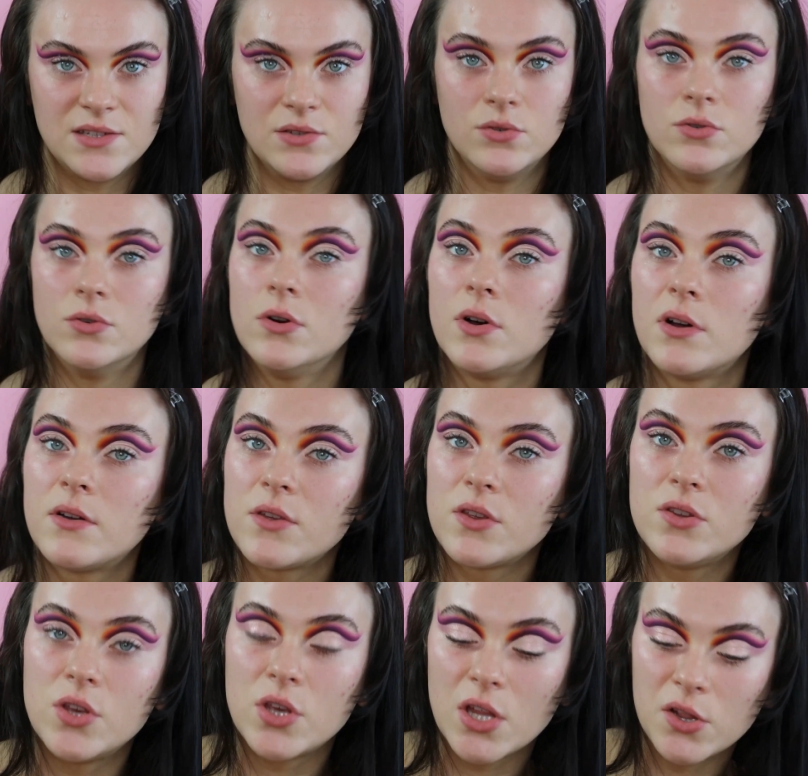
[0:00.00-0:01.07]
So
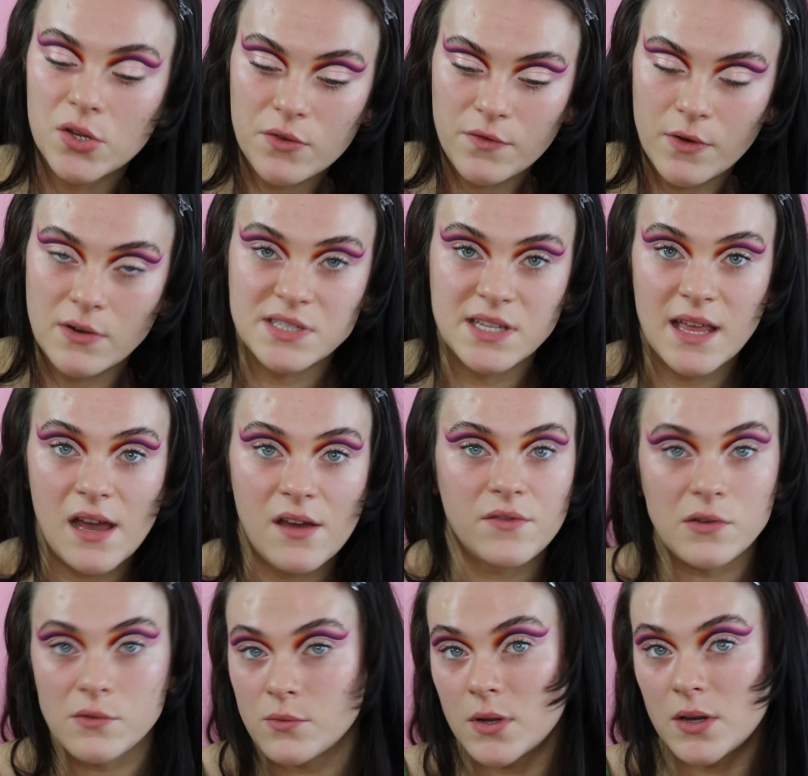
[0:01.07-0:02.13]
you can look forward to that
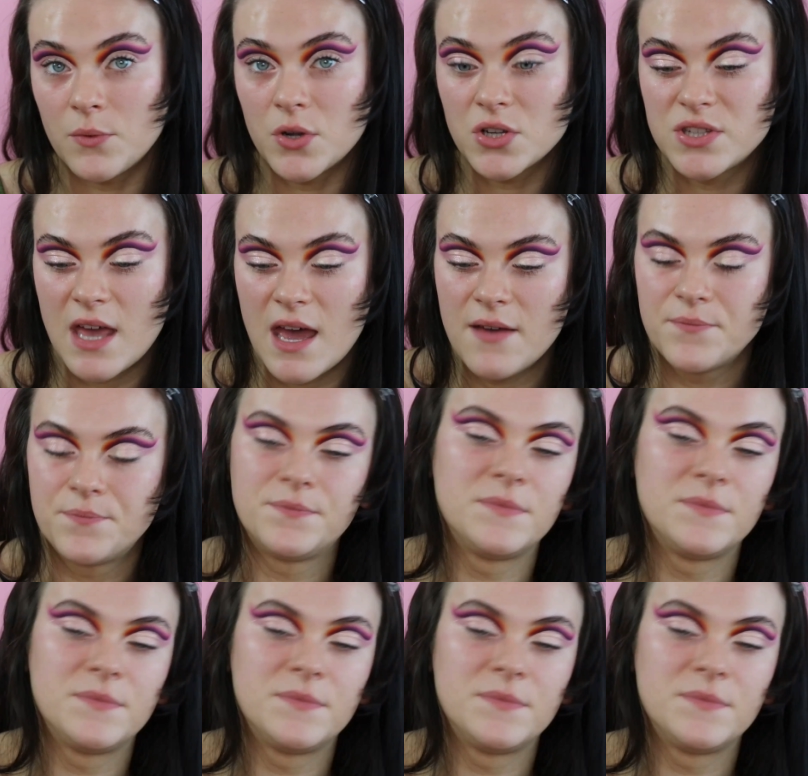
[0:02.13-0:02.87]
if you want to watch that.